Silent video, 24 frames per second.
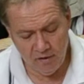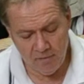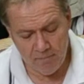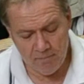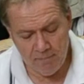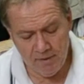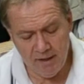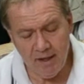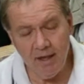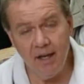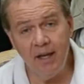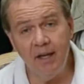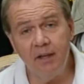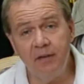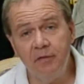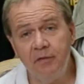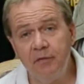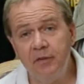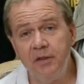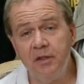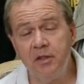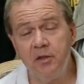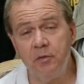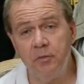behind
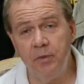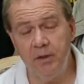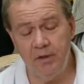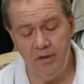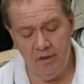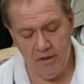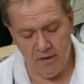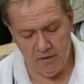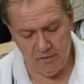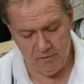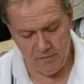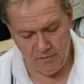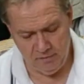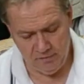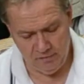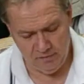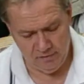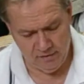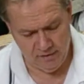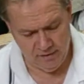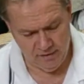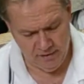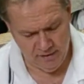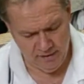fish windows,
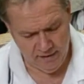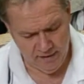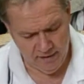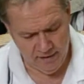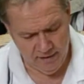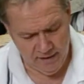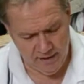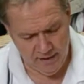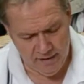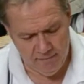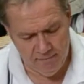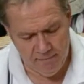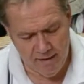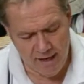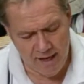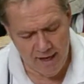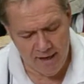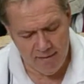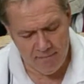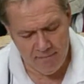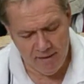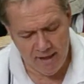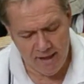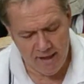in
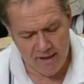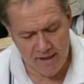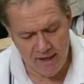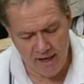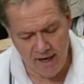man-made